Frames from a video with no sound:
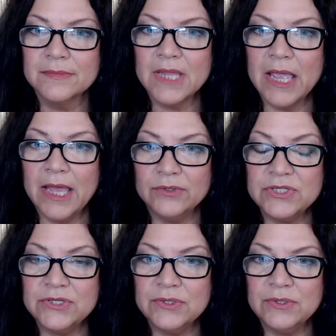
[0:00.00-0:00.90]
how
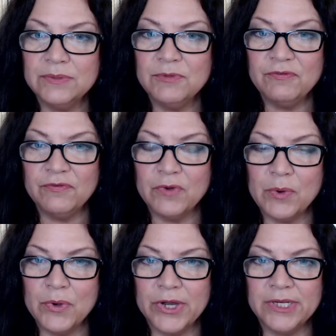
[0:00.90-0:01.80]
to move
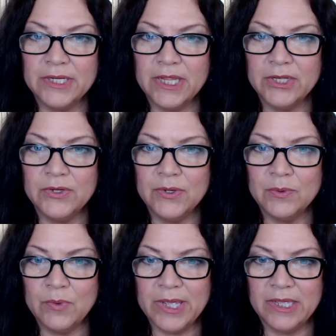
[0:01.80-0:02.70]
forward in a new
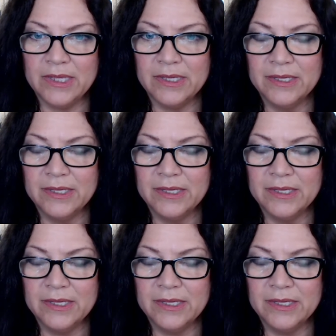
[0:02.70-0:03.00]
way.